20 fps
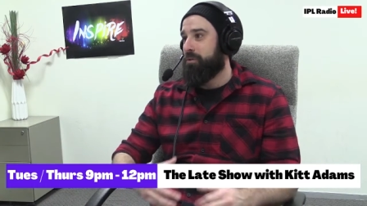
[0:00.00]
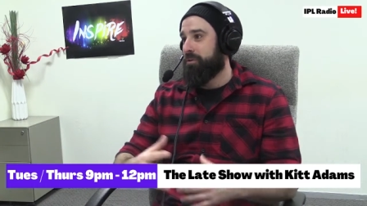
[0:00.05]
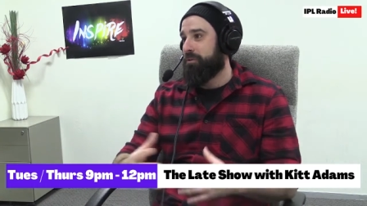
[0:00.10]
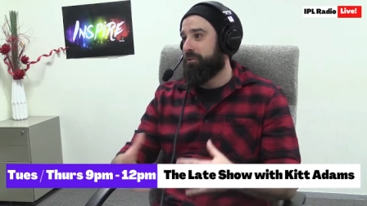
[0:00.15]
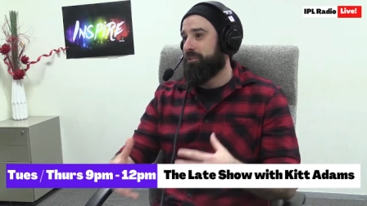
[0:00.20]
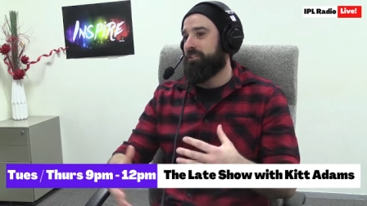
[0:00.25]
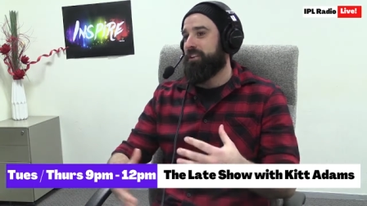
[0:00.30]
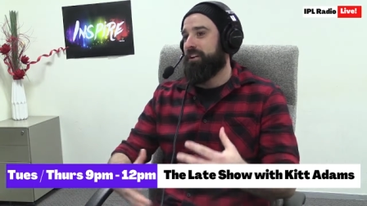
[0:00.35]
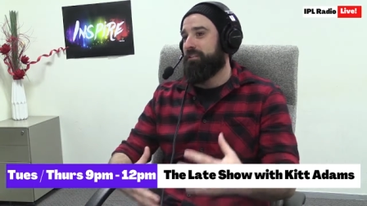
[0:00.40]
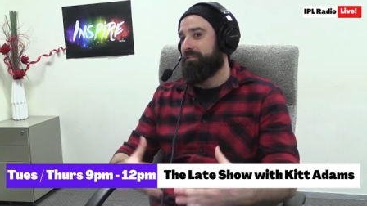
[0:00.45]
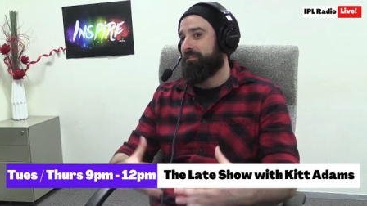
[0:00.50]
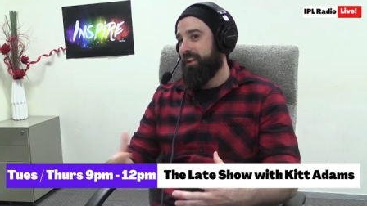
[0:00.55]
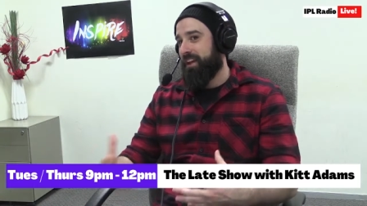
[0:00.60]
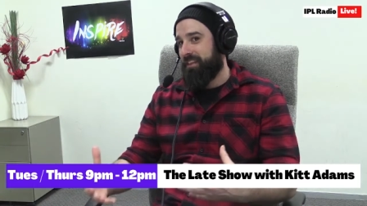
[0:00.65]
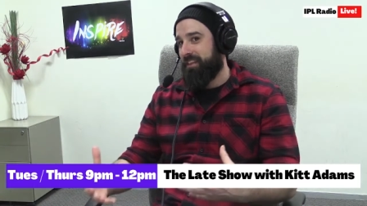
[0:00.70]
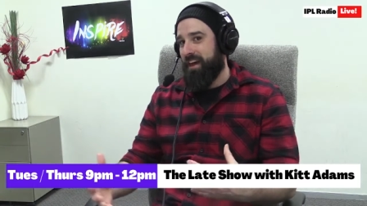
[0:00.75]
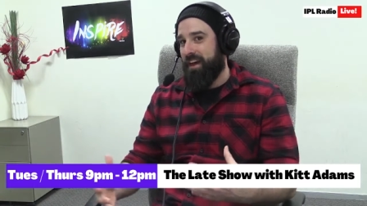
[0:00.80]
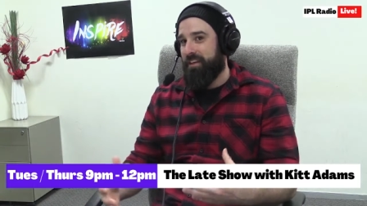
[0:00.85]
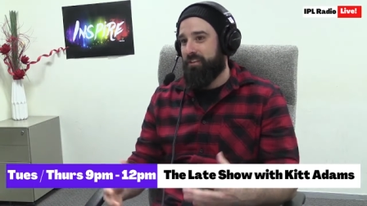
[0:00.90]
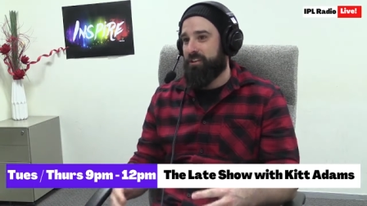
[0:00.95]
stuff like
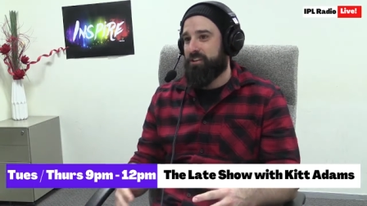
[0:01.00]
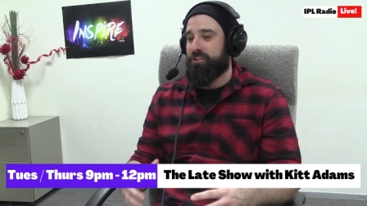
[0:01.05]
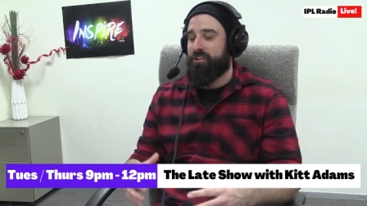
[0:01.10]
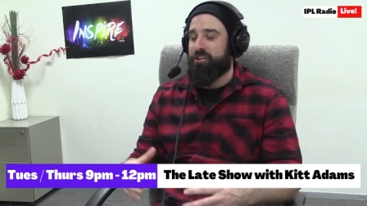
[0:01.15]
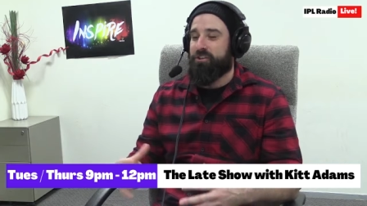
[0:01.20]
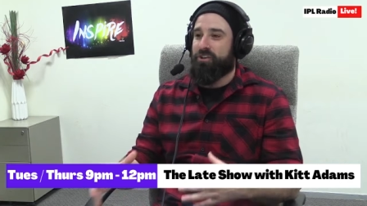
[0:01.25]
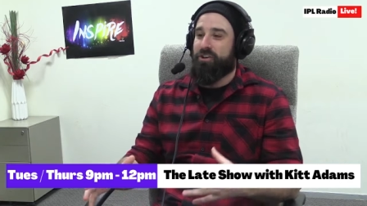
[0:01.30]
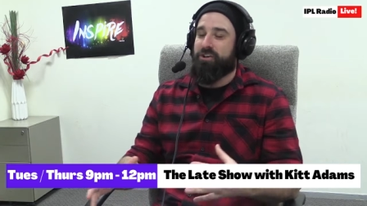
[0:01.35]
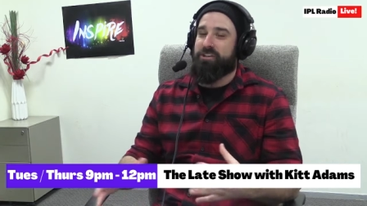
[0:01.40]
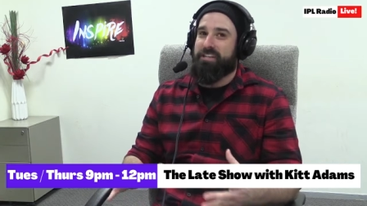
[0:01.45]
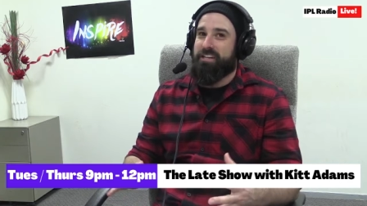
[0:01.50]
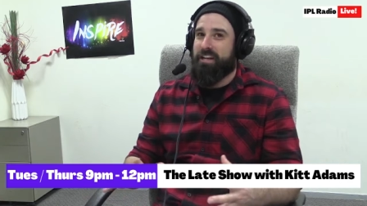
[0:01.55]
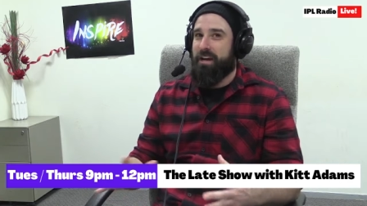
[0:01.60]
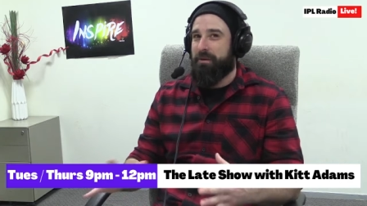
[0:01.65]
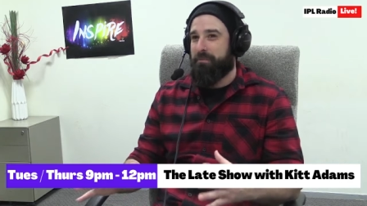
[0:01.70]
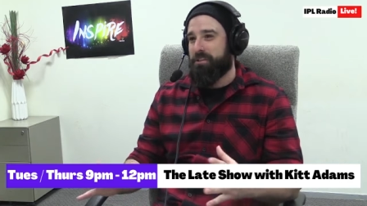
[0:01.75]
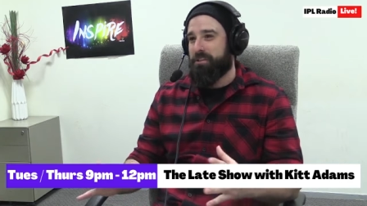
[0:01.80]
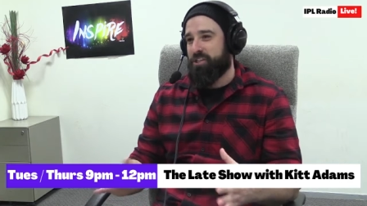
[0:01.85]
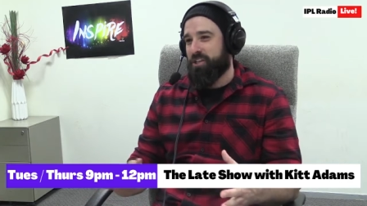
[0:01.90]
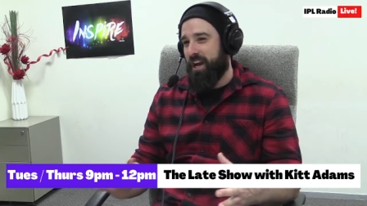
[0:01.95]
that. The jersey numbers
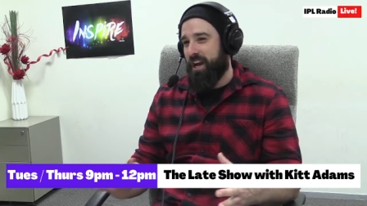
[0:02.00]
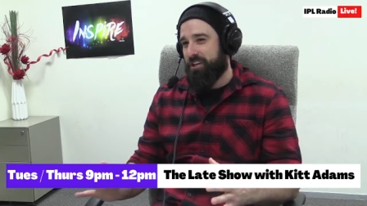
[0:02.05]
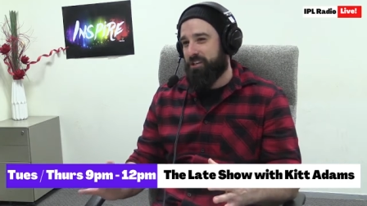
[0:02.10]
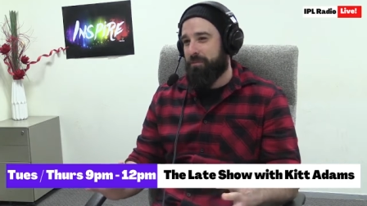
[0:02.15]
change a bit